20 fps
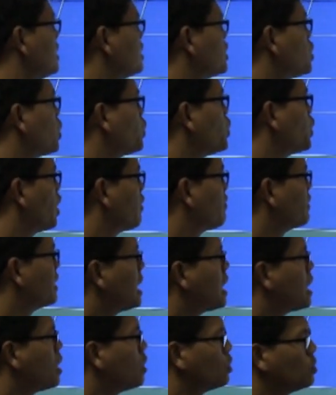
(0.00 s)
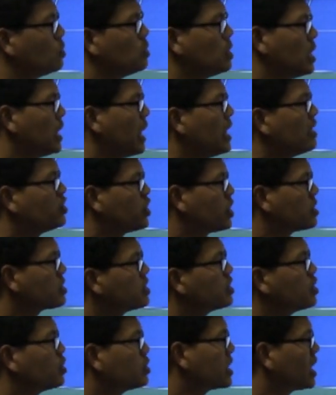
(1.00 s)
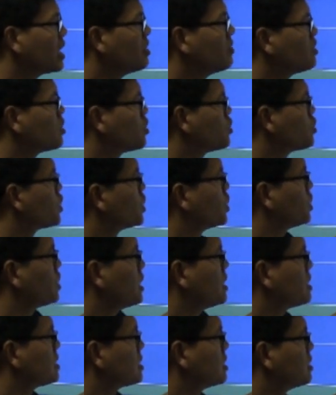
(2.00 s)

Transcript: so you have now adjusted your television so it's